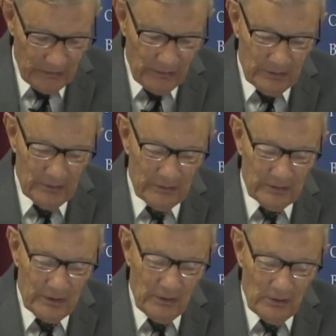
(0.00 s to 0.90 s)

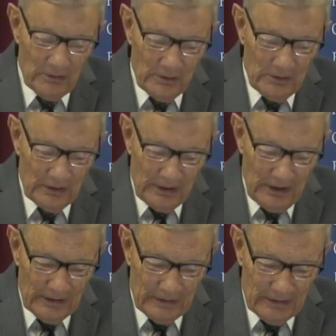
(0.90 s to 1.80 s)
so the older you
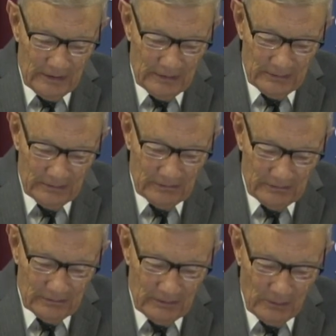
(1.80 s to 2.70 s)
get, the,
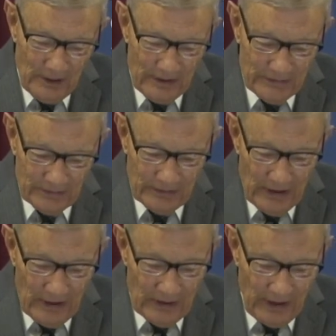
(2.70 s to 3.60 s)
the wiser.
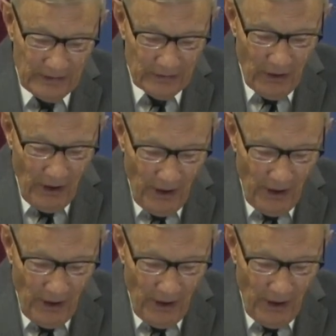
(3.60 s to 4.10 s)
And